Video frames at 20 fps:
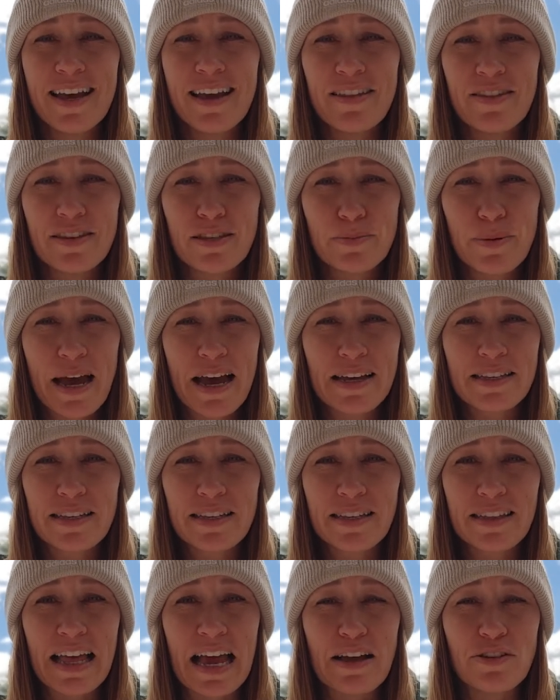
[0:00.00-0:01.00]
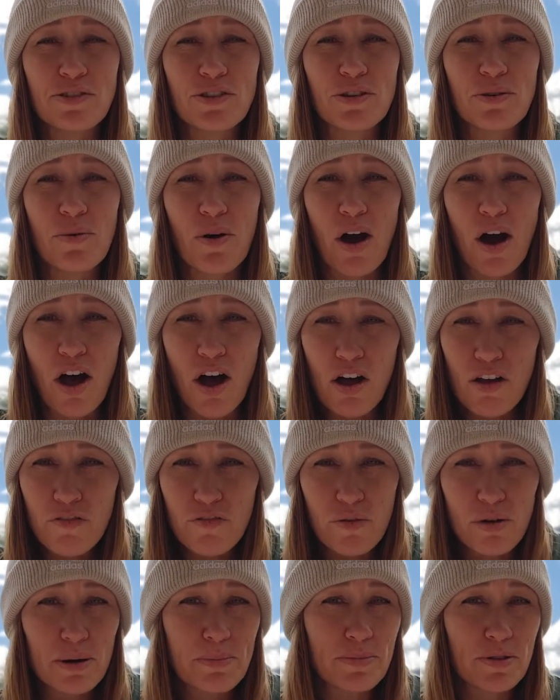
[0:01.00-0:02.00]
This pass allows you all
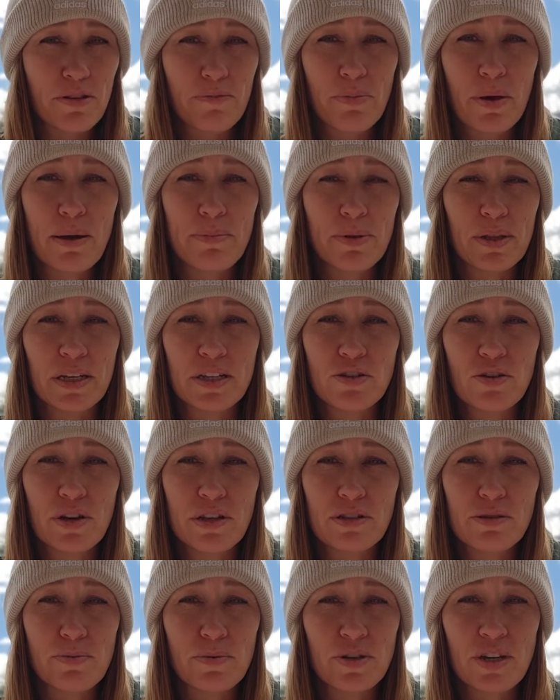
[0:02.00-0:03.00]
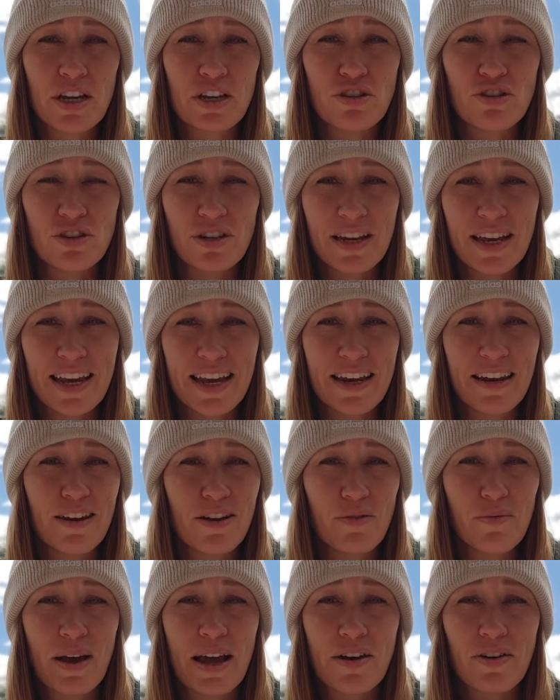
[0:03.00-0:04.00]
forms of public transportation in
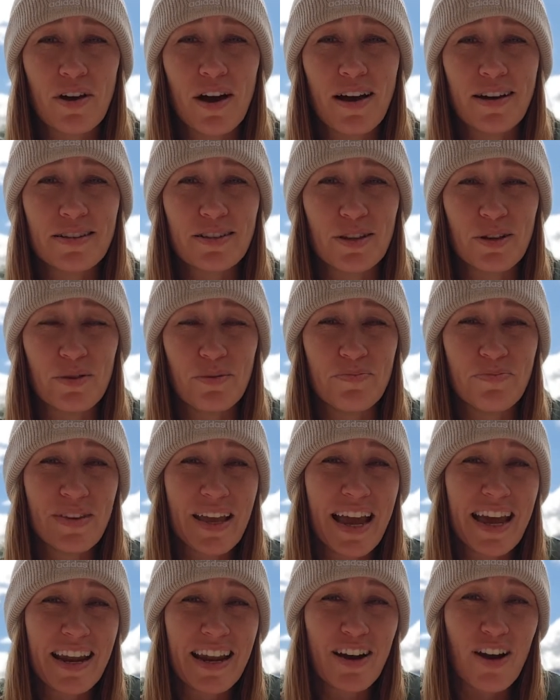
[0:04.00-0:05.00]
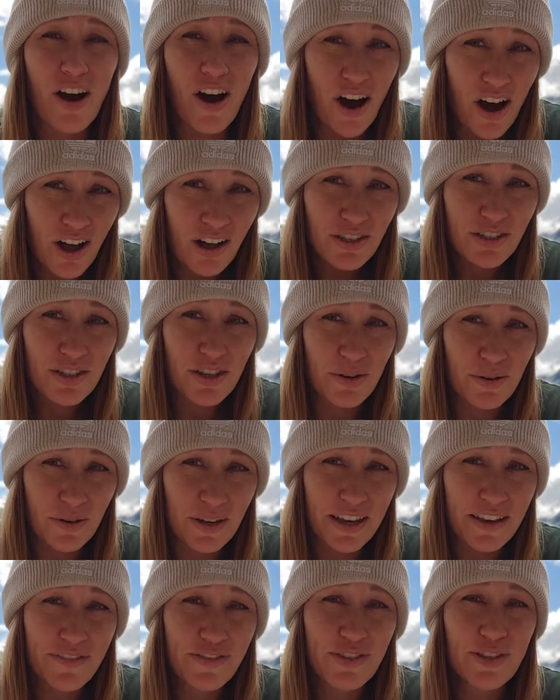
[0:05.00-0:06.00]
and around Oslo, and it also
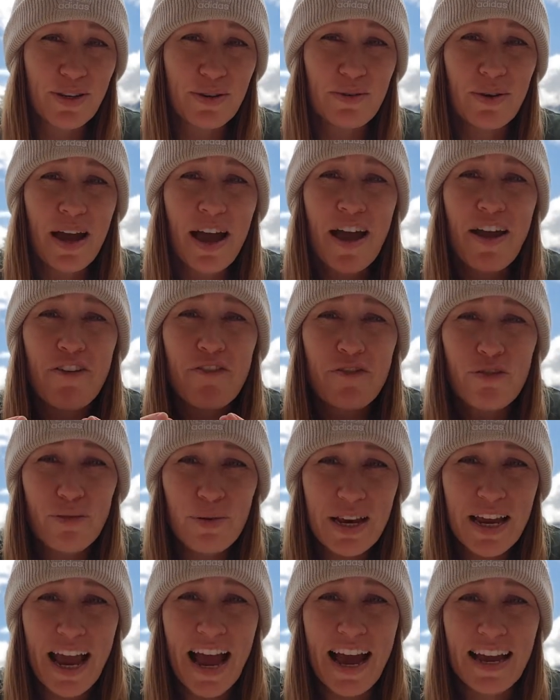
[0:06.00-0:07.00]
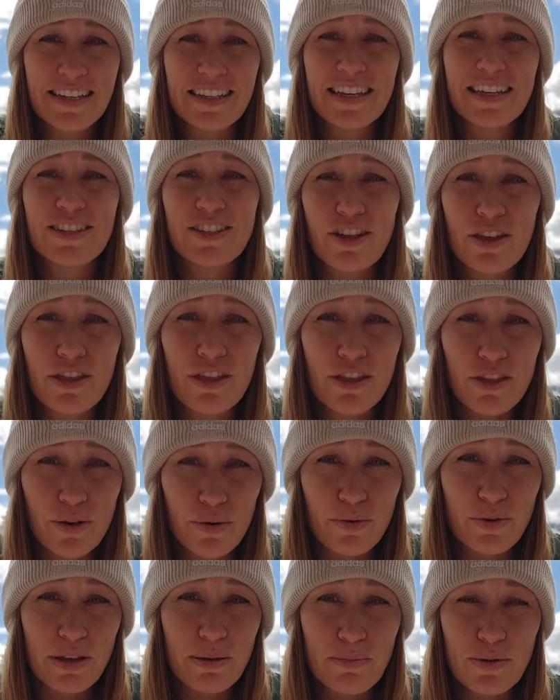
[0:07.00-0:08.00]
gives you free access to
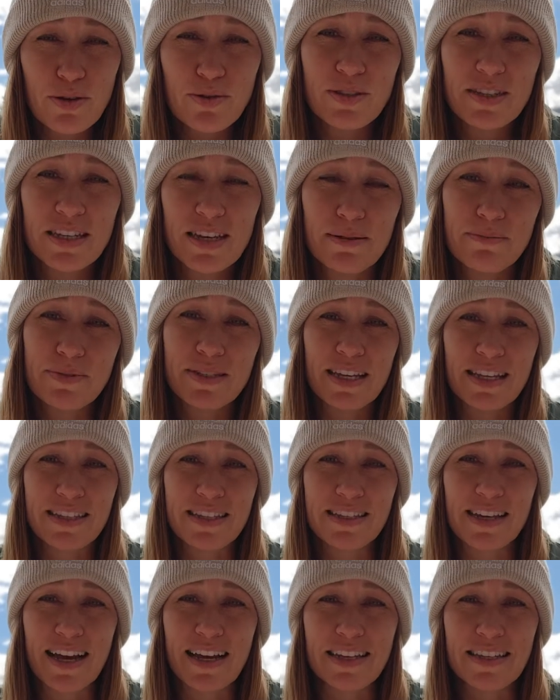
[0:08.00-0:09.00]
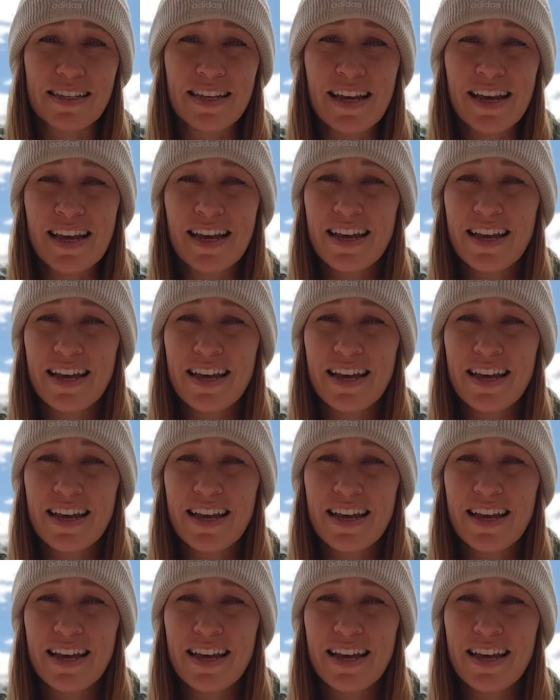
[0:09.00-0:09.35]
30 museums and sites.